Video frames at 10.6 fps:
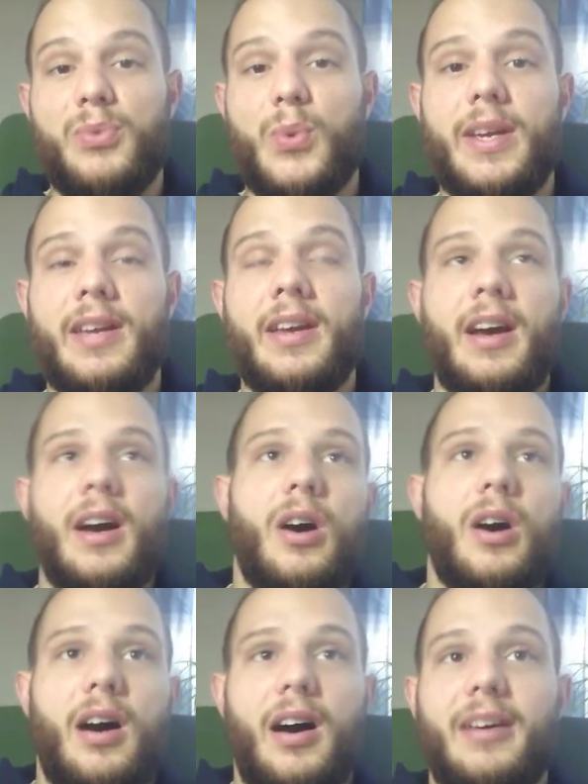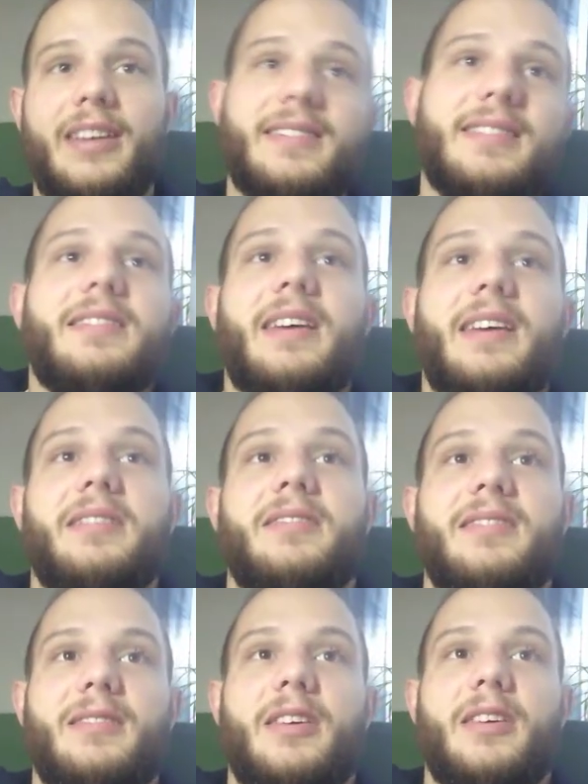tree. It's
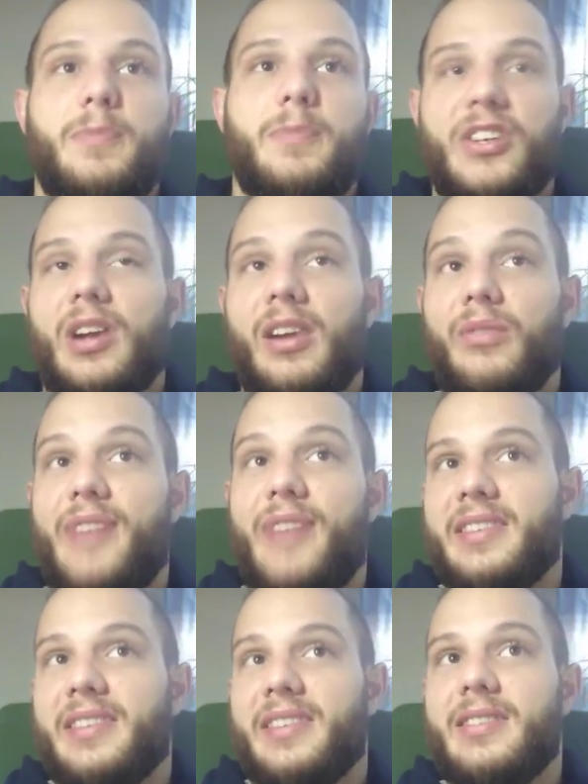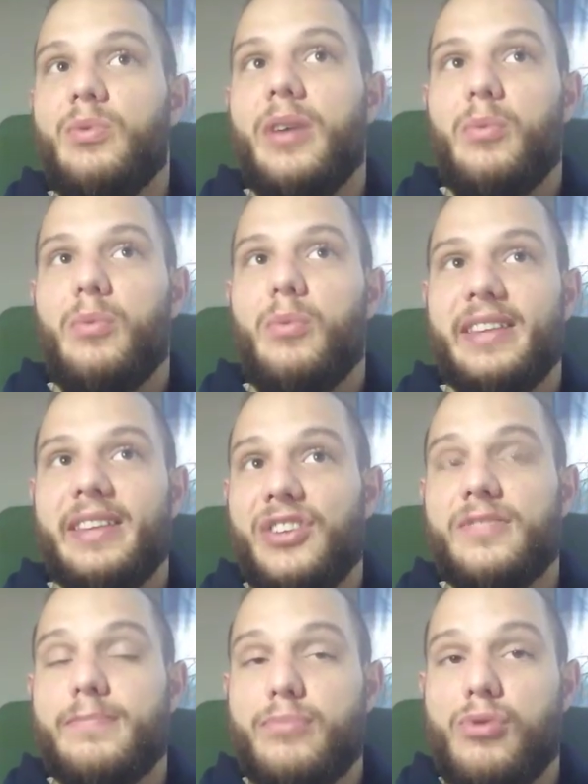a special fantasy
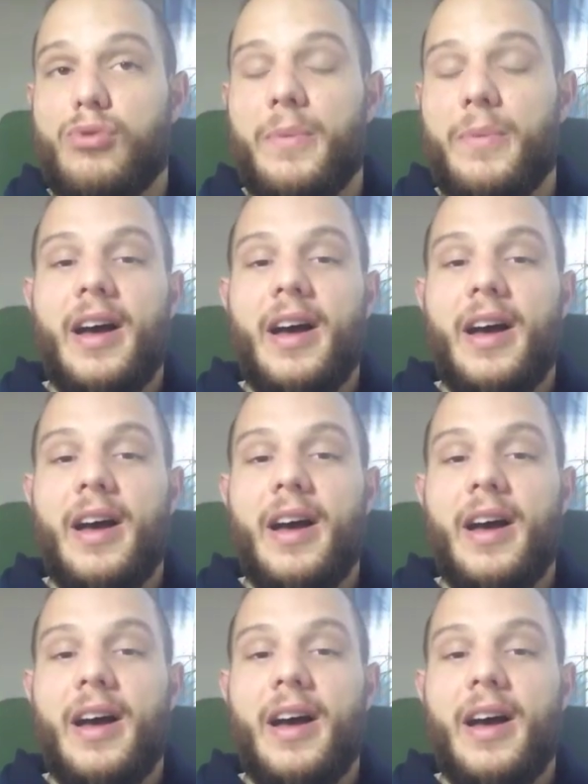vegetation prop,